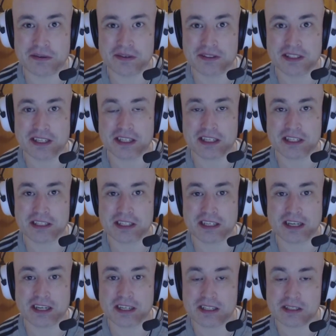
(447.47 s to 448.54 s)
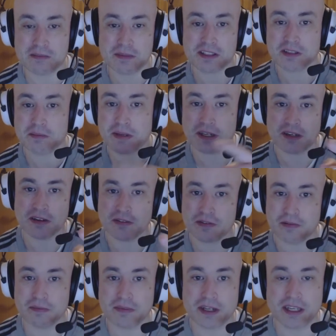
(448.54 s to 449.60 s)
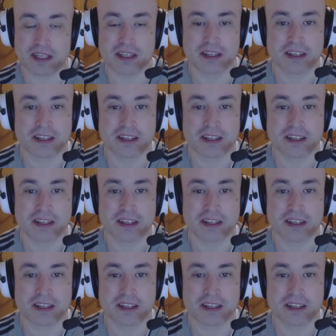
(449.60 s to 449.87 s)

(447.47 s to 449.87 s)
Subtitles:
Take it easy, guys. Massive big hug from me.